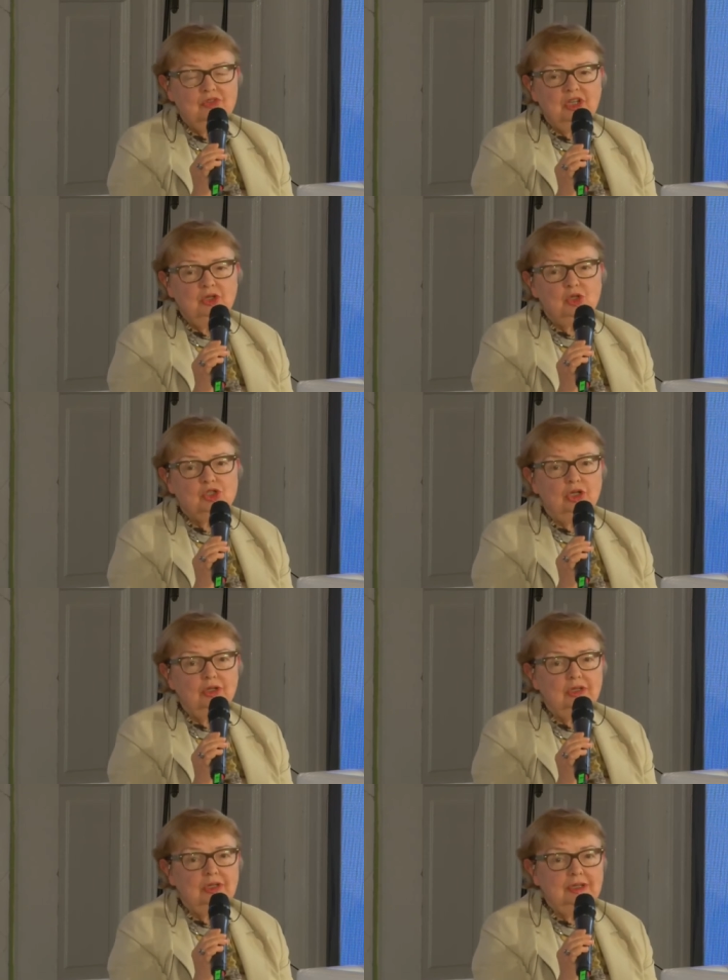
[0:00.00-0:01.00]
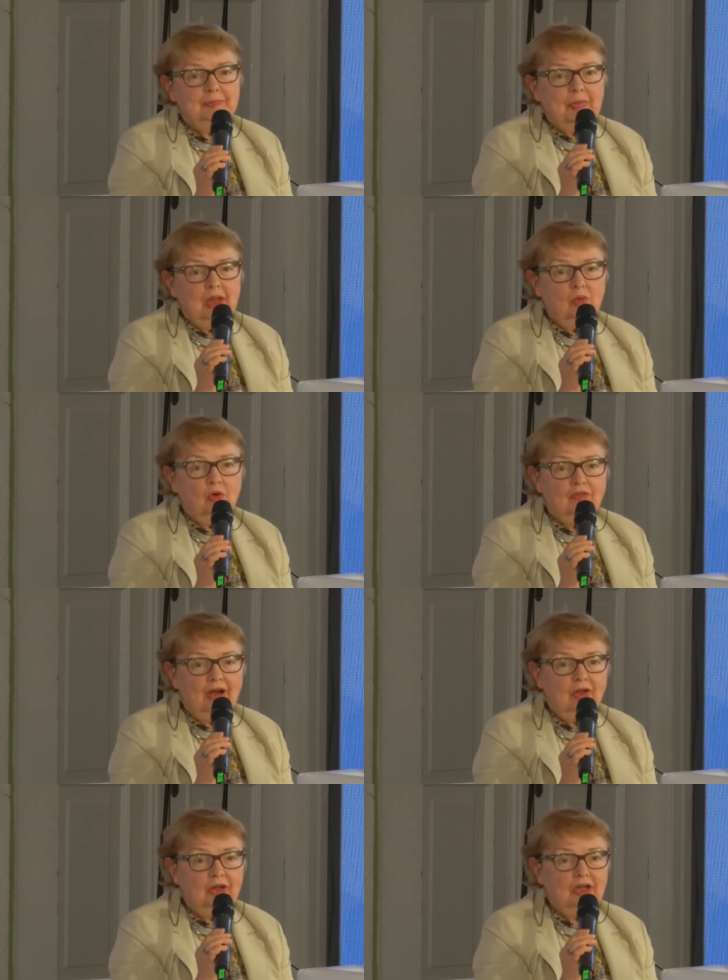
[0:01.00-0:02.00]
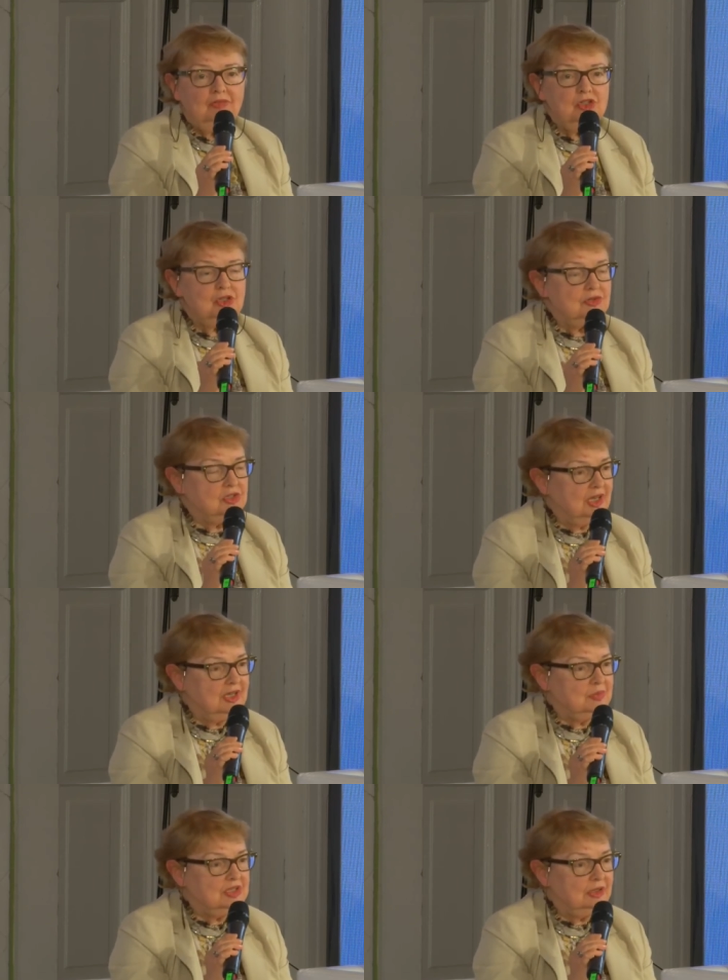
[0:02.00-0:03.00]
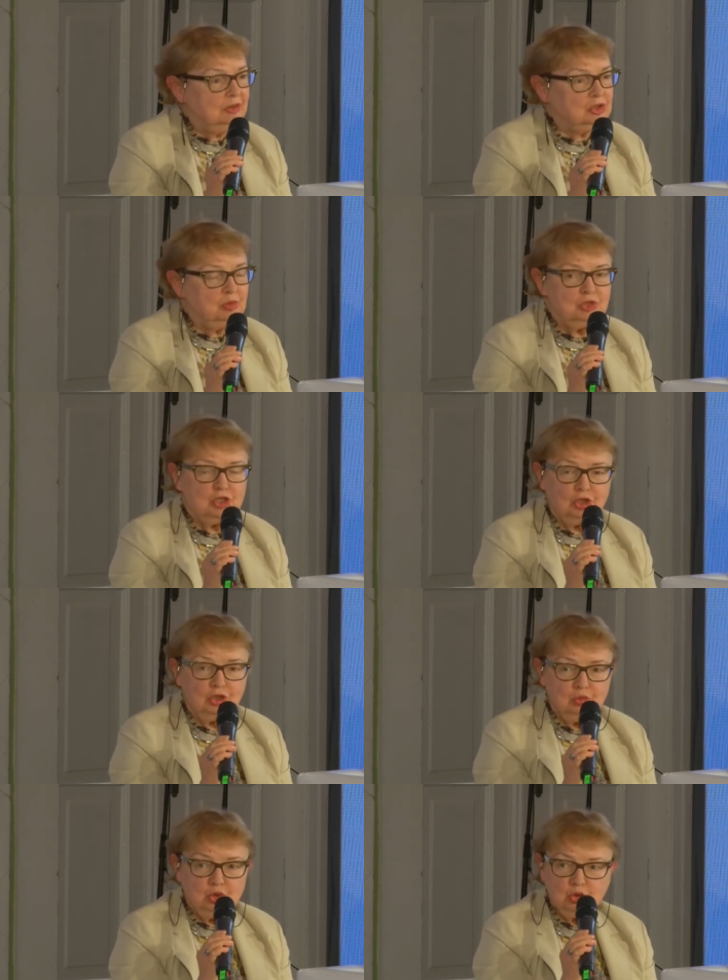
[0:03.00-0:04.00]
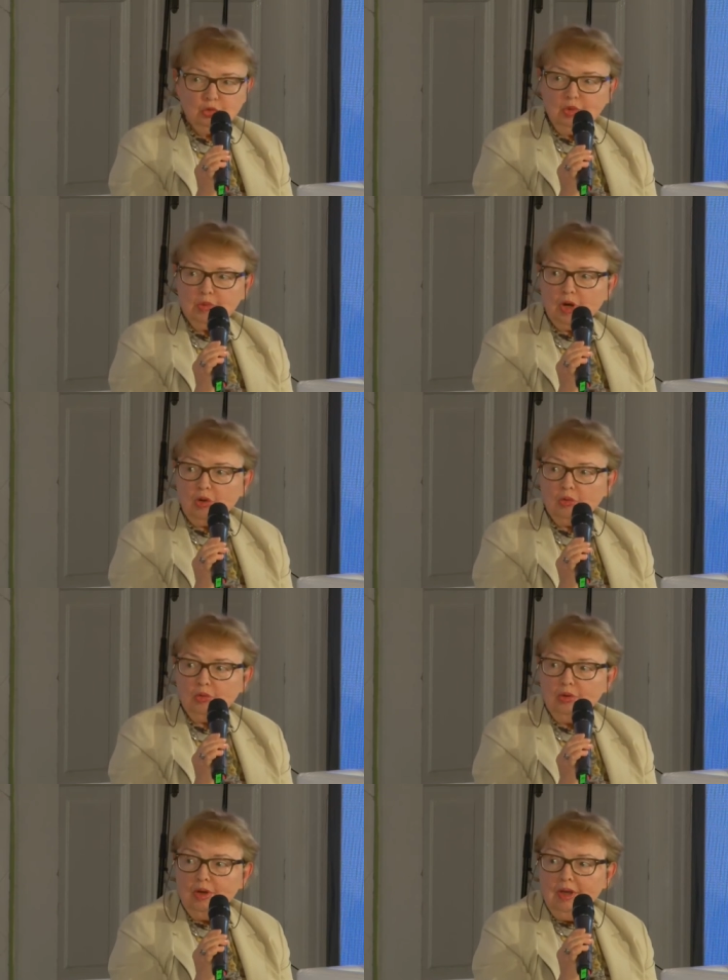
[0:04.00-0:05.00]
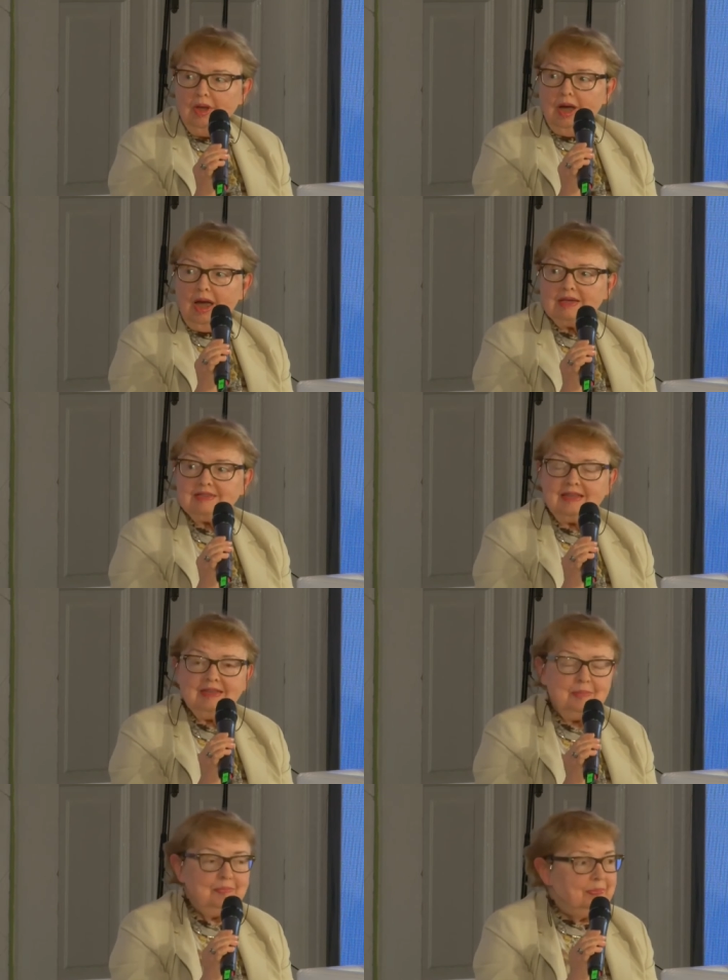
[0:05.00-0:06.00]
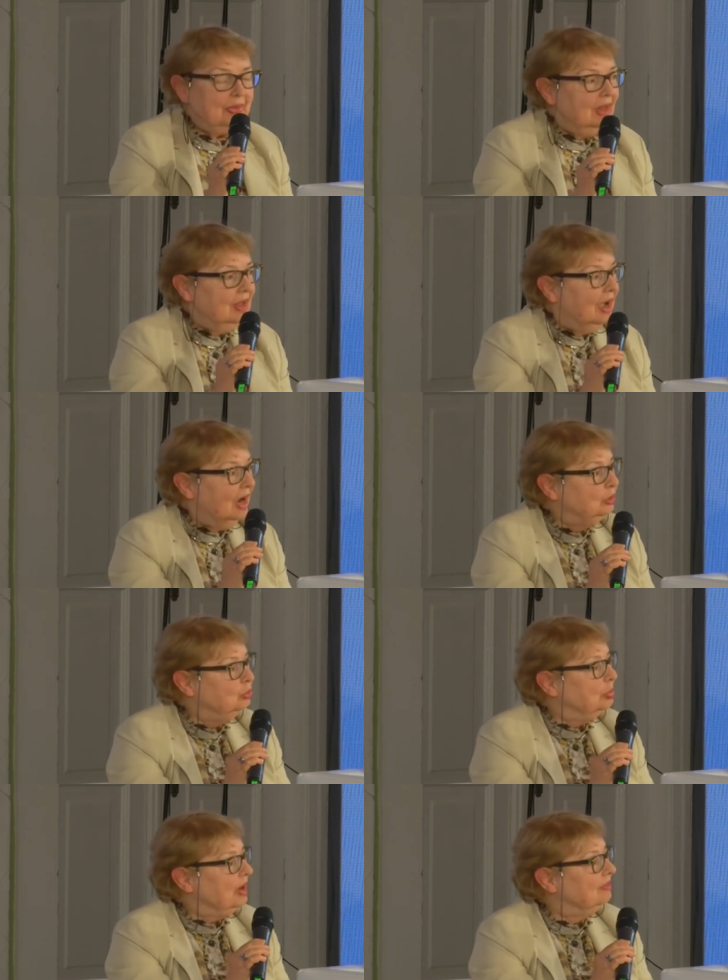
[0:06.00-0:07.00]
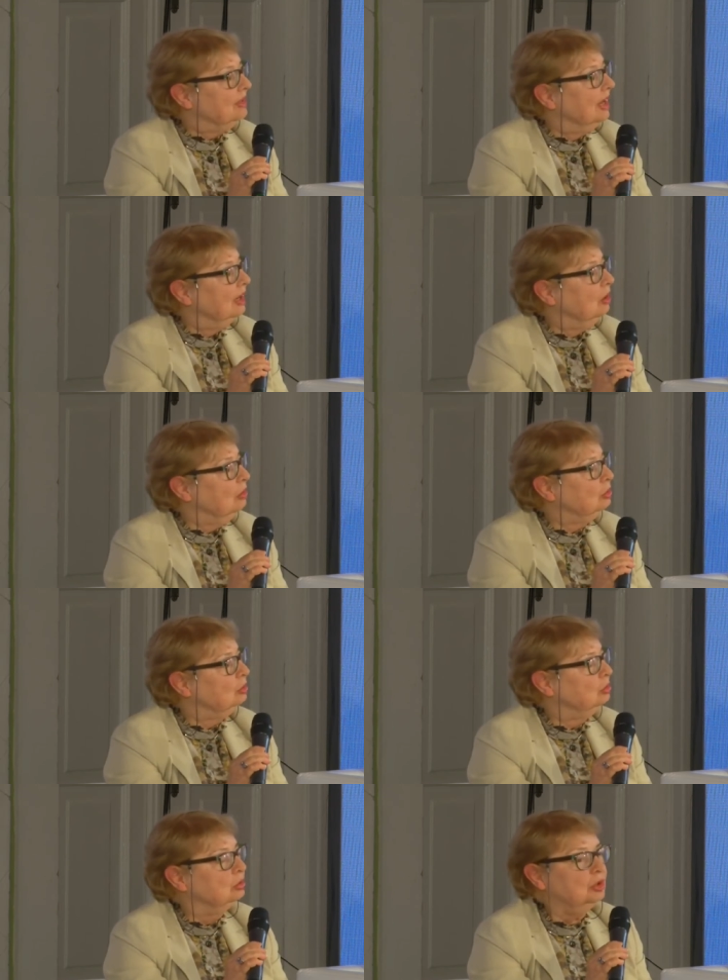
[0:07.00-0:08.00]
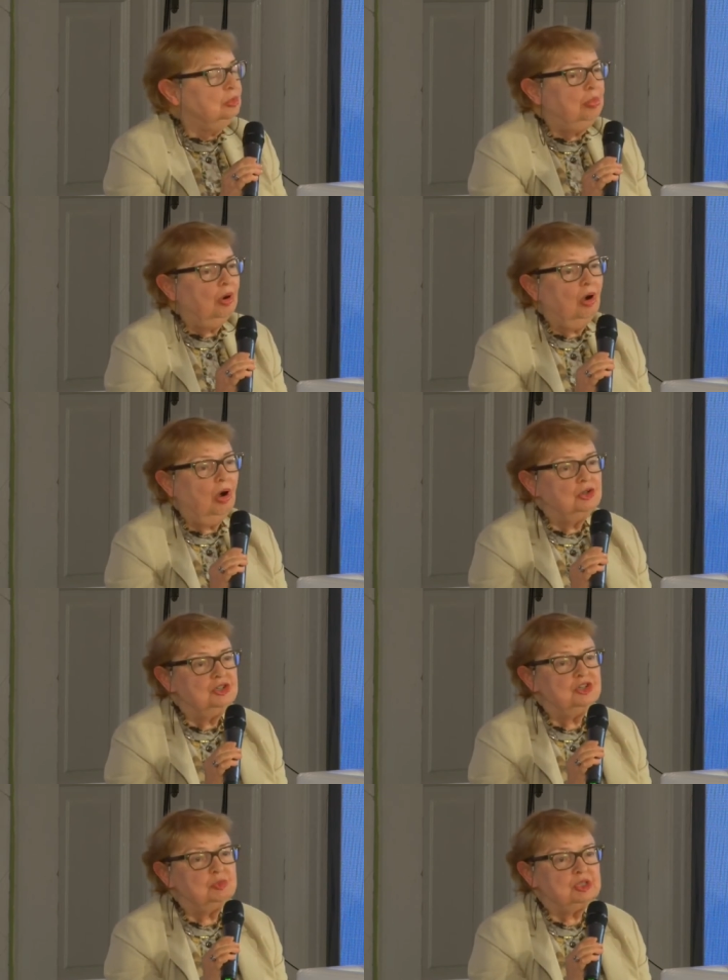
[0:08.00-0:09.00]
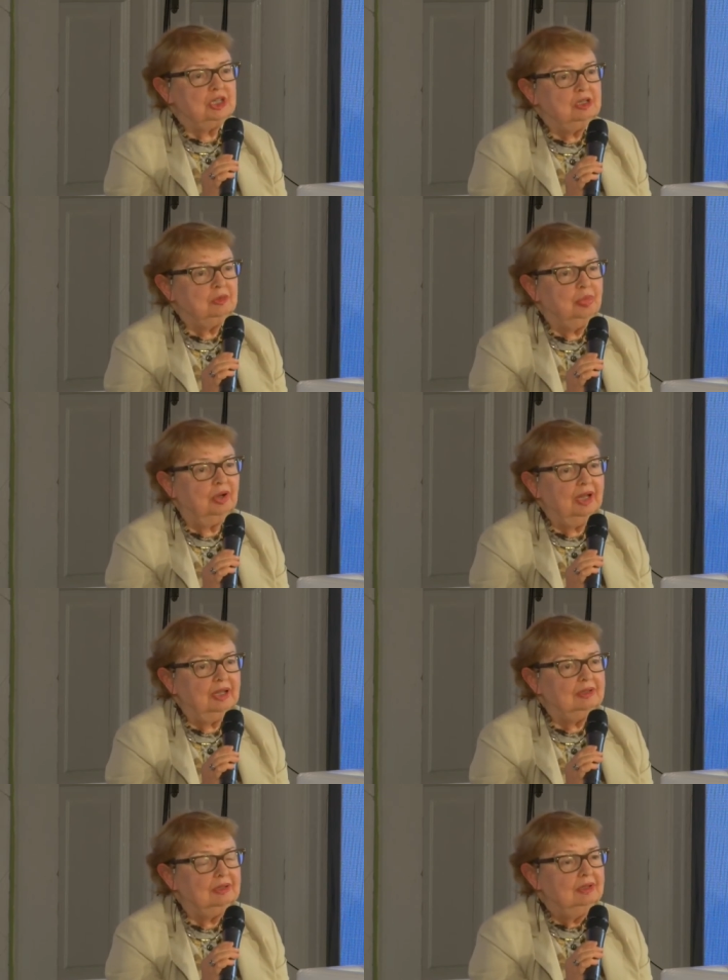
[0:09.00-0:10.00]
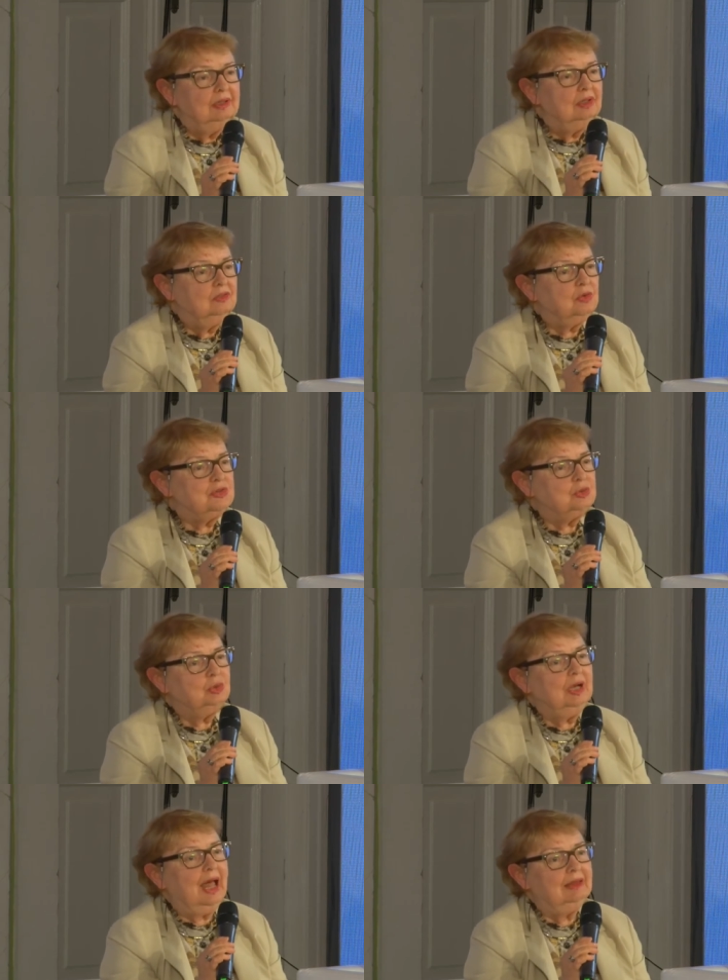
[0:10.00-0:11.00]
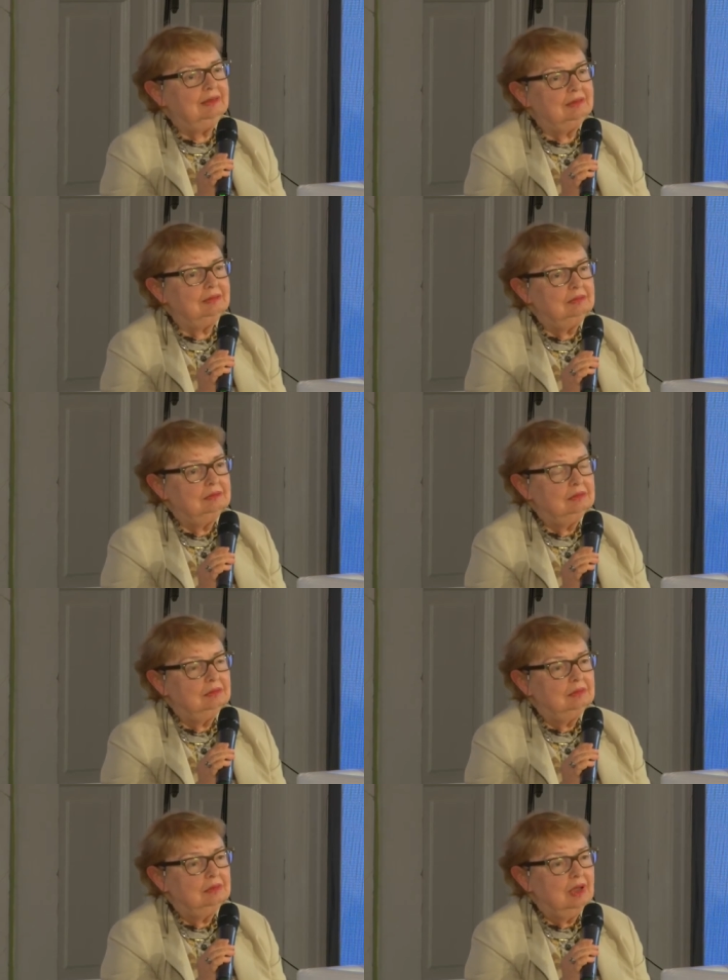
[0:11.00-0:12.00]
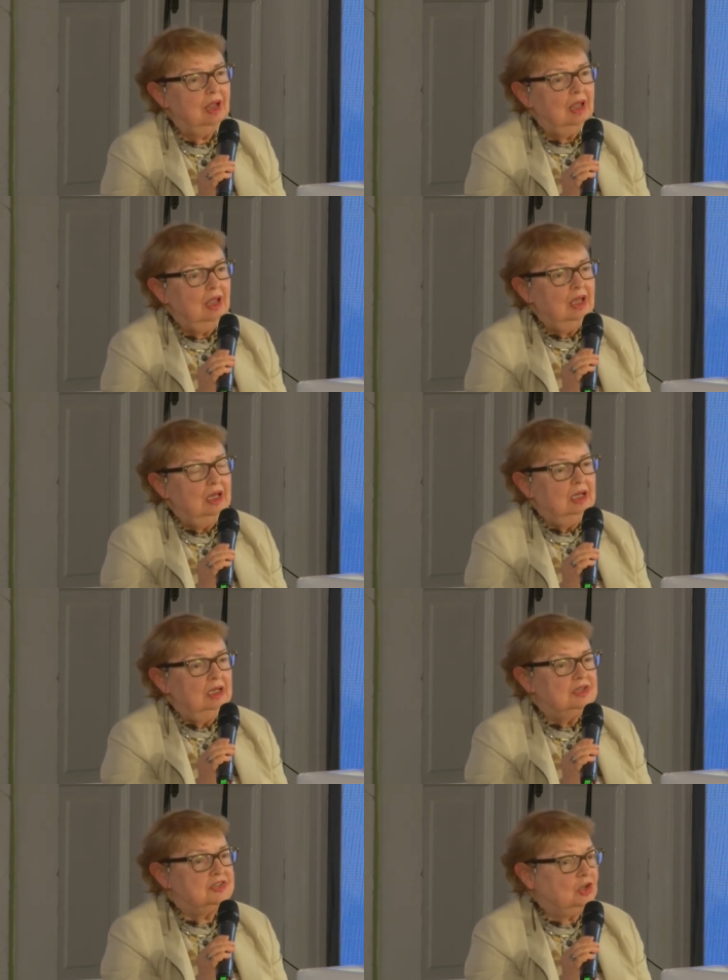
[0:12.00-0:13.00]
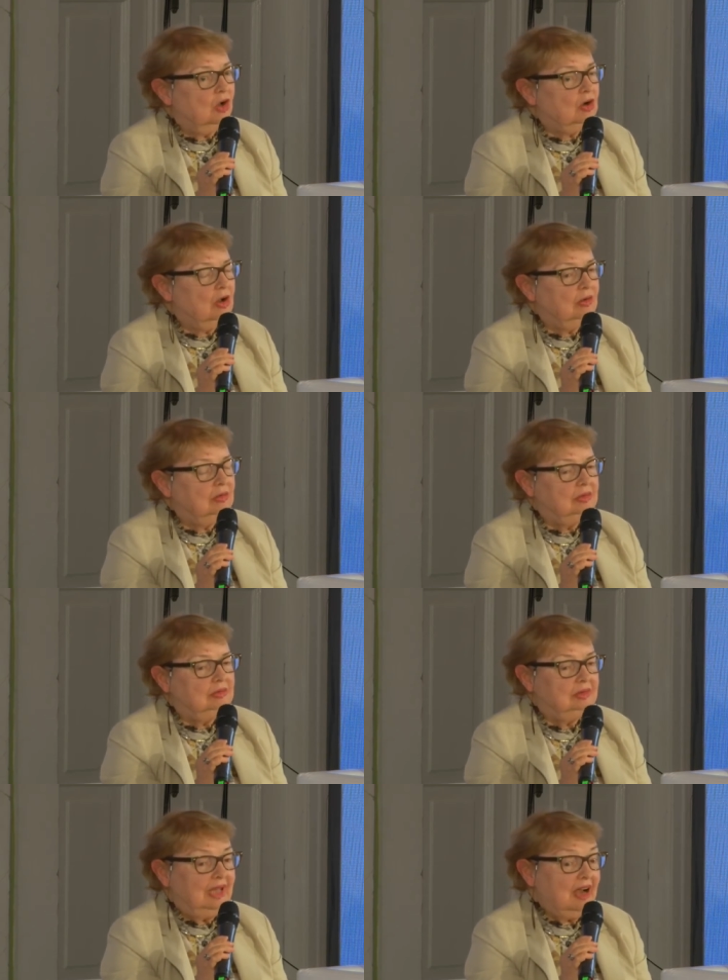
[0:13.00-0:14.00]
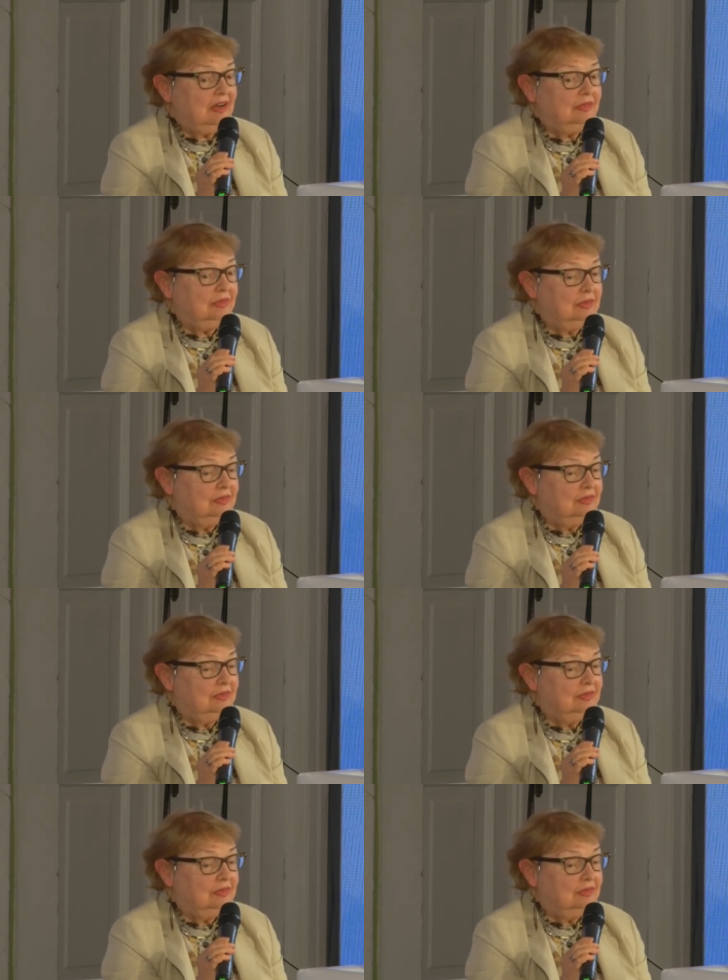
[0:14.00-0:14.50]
of the word of the Constitution of the United States adopted in 1782, that is an act from more than 200 years.